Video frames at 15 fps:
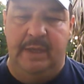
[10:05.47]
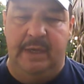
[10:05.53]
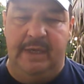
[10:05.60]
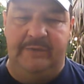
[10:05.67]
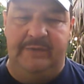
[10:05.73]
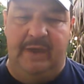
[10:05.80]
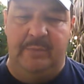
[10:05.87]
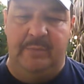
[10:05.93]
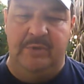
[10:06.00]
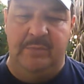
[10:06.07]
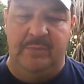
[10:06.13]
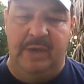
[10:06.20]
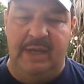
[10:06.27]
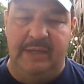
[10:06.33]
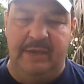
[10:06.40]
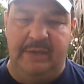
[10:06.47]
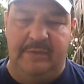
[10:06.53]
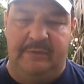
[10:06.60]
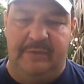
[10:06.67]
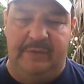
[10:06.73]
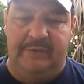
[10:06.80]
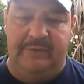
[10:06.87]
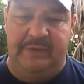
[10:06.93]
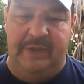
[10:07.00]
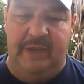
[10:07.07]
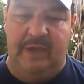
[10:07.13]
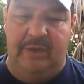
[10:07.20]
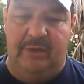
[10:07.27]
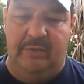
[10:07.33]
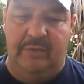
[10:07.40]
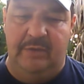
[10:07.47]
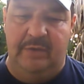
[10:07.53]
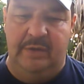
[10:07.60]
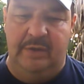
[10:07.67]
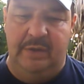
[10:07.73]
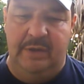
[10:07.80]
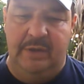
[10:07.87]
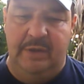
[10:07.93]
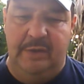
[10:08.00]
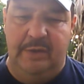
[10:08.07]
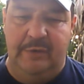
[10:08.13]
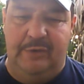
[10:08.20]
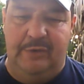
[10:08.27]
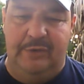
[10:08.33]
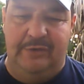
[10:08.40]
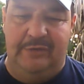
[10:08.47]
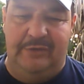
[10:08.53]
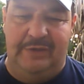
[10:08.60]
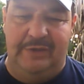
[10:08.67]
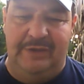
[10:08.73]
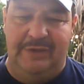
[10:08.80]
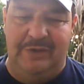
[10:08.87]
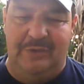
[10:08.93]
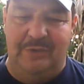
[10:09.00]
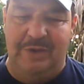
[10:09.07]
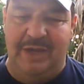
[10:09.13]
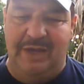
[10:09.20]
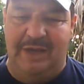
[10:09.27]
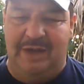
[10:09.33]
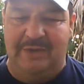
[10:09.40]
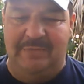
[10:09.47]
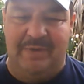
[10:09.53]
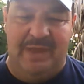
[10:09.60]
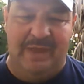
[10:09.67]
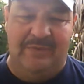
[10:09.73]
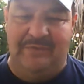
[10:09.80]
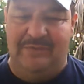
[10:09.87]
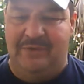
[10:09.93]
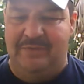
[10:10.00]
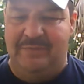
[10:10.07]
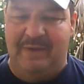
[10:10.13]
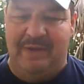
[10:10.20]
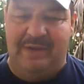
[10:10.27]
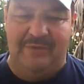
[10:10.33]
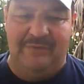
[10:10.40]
like I said, I'm reminded of this now because, we had gone back and forth,